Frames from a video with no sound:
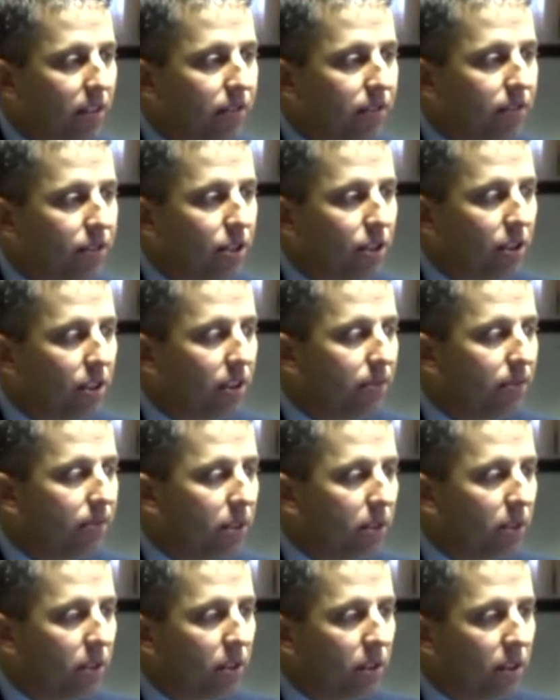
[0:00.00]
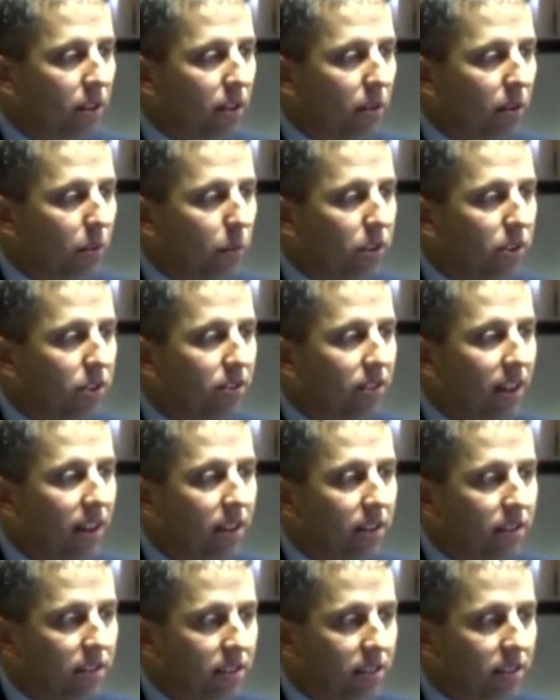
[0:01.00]
gut flora, which
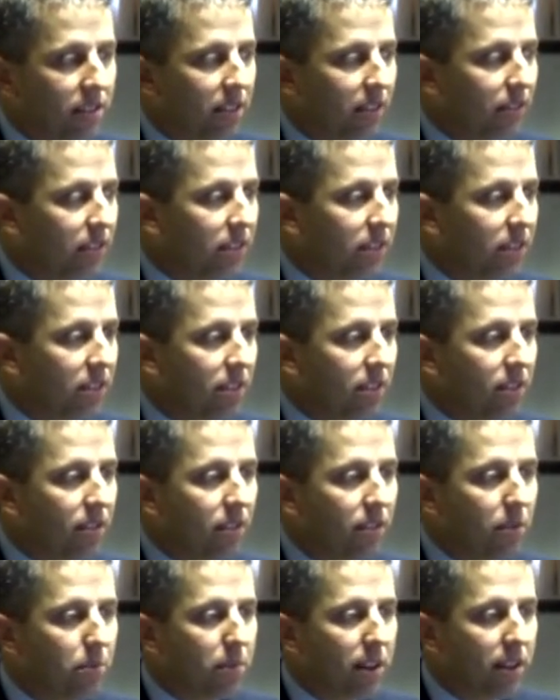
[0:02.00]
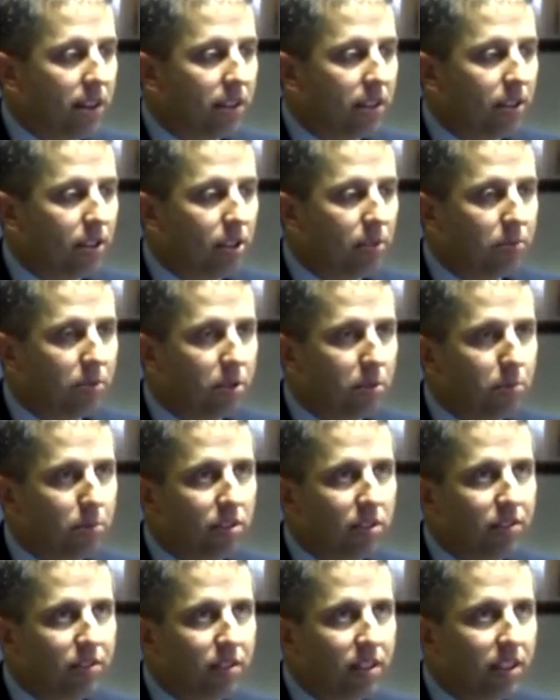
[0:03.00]
allows the C. difficile bacterium to
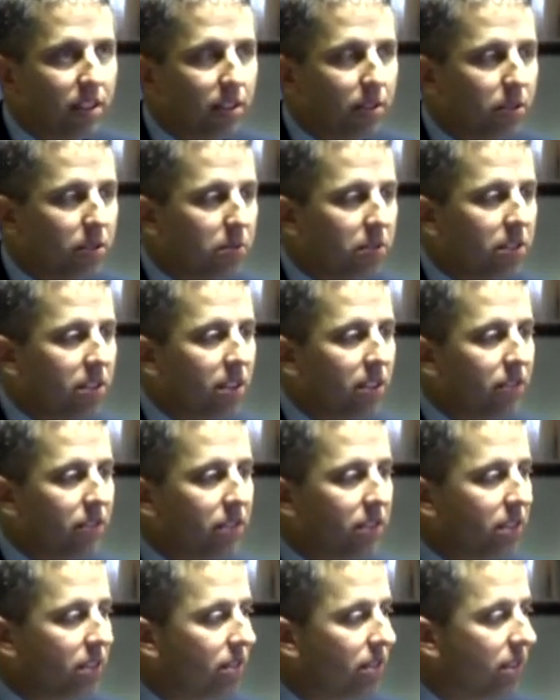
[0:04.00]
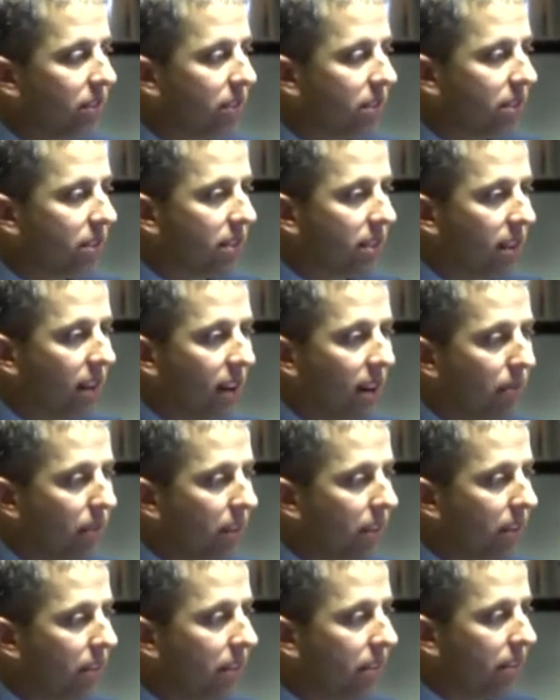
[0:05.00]
proliferate. C. difficile lives
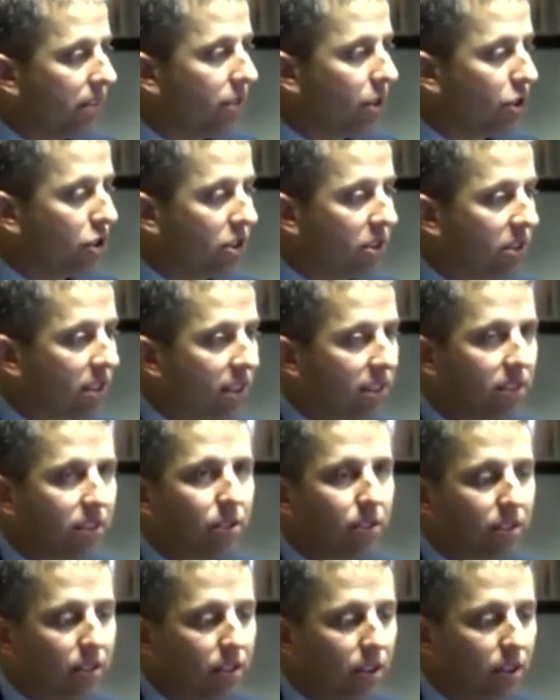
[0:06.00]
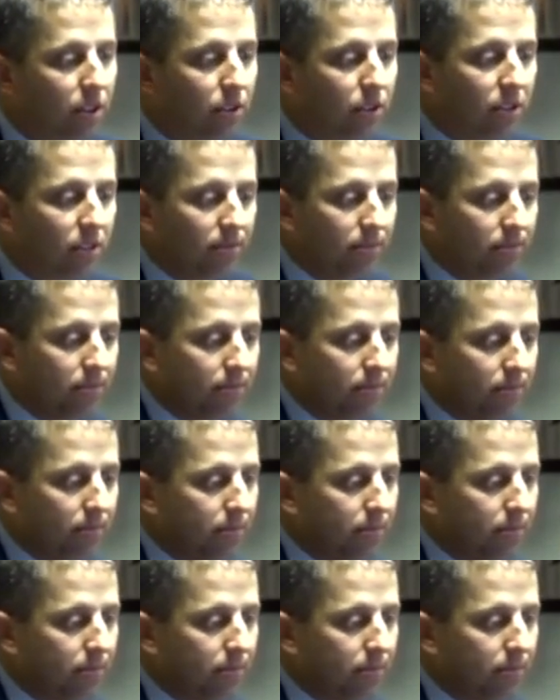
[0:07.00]
in the large intestine or the colon.